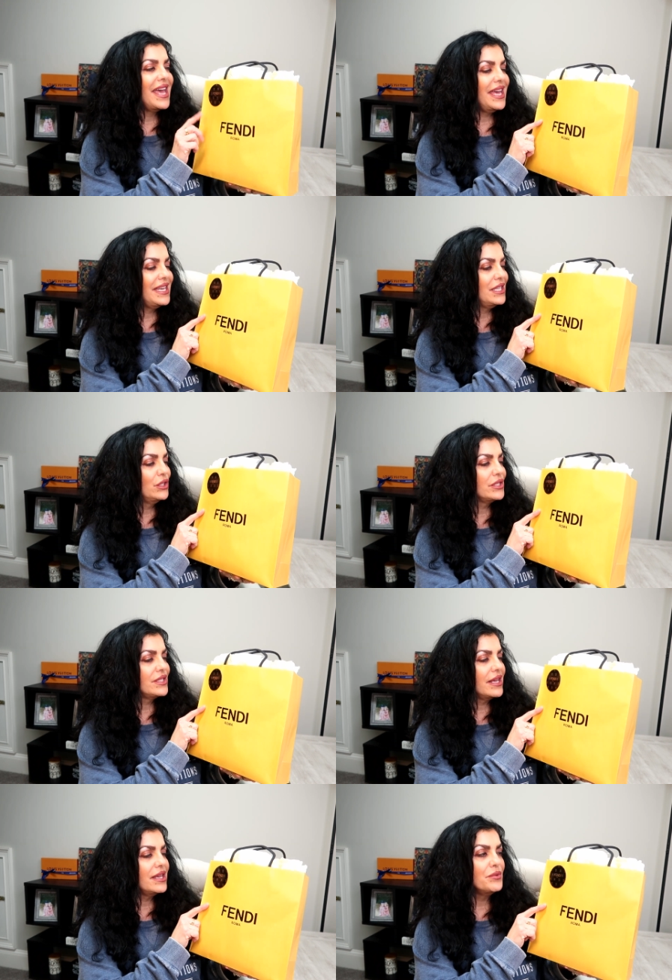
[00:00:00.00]
And it
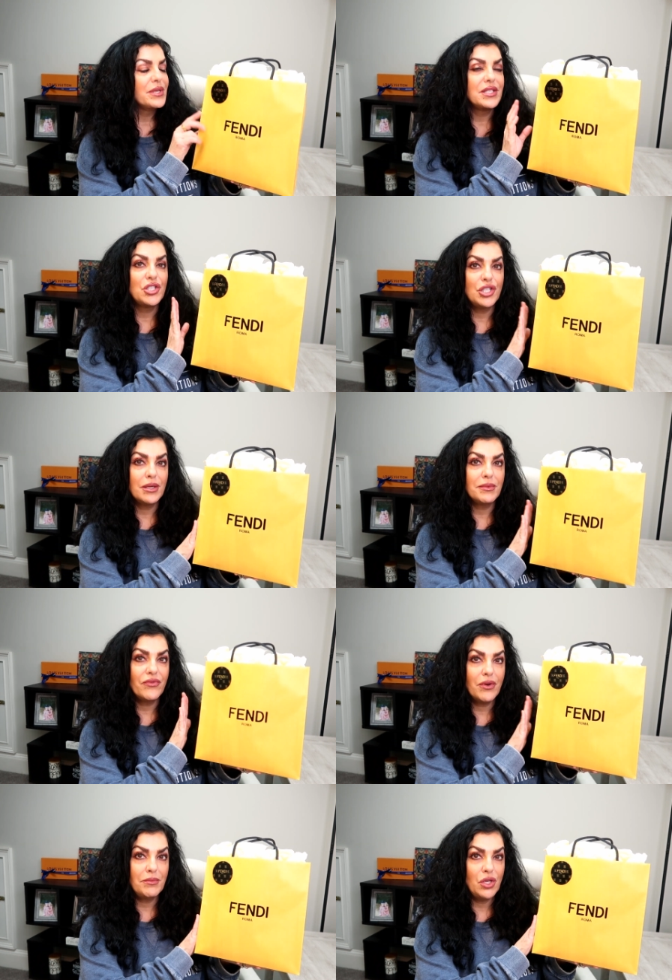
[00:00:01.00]
looks like it was shipped
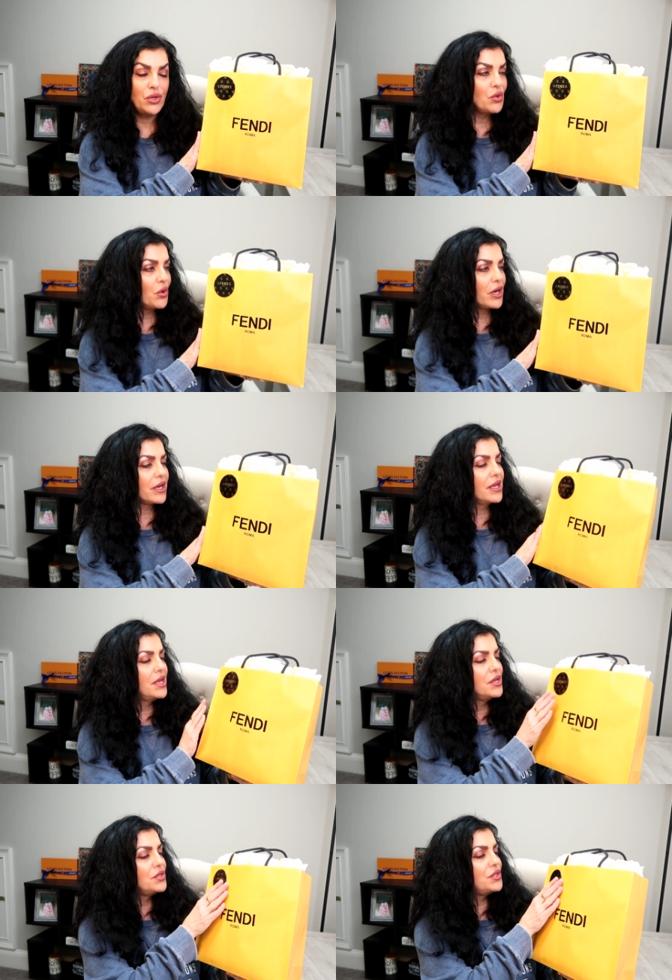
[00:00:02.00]
from New York.
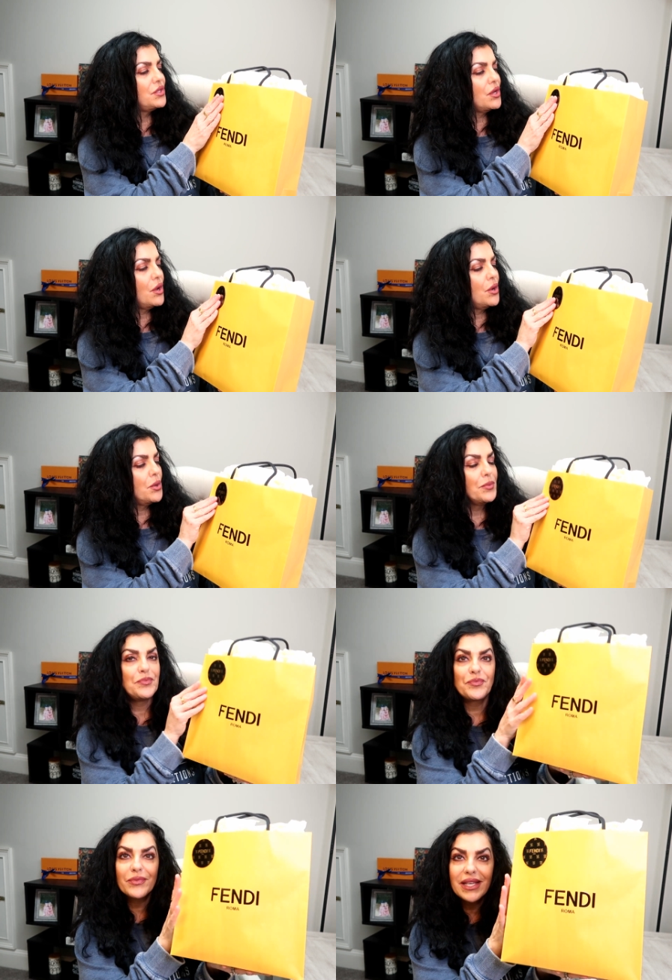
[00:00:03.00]

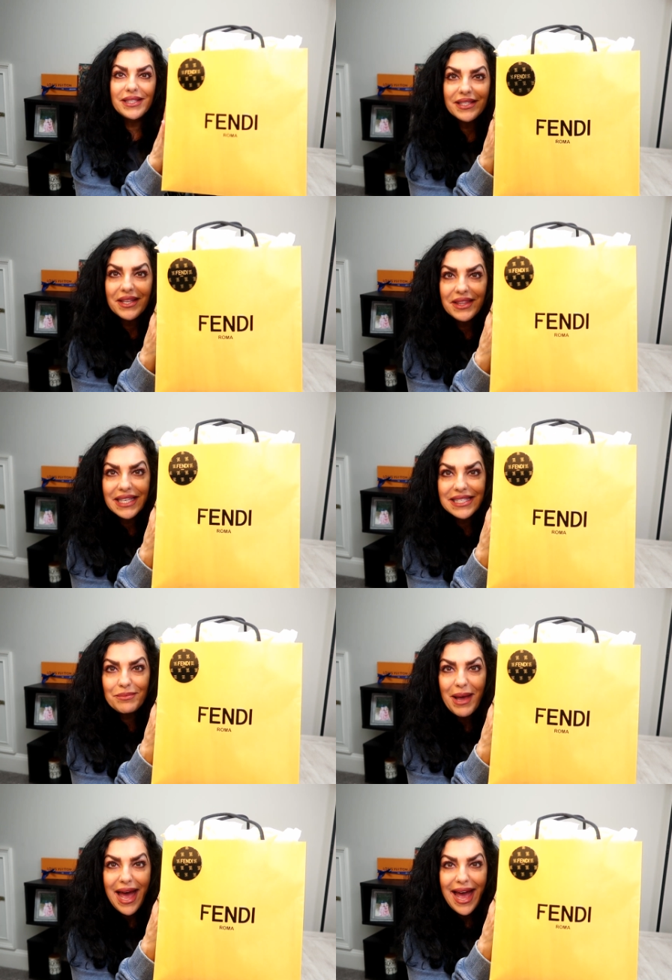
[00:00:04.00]
So it's in
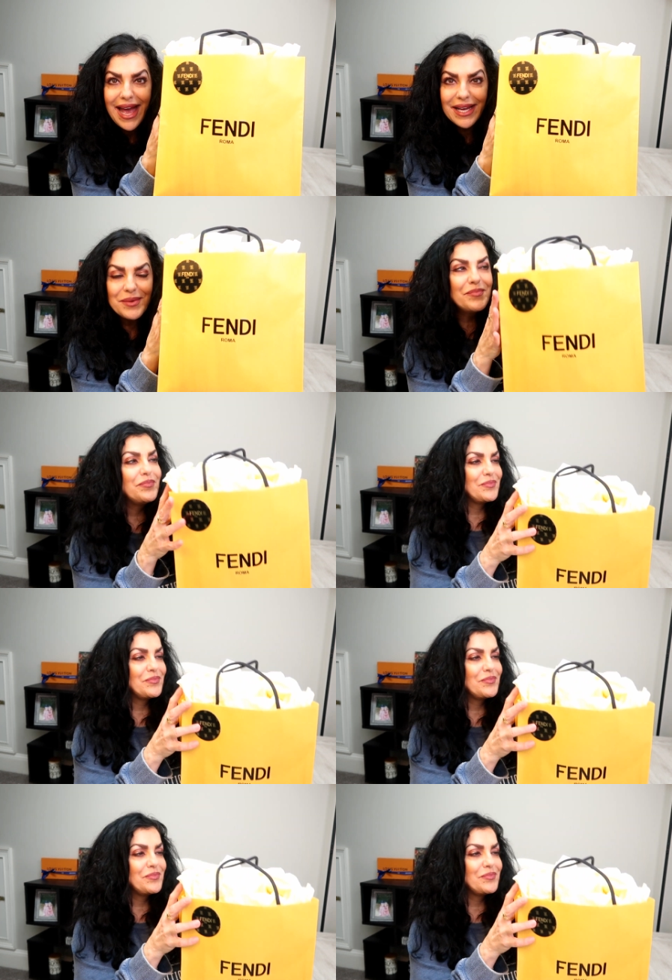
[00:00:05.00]
this bag.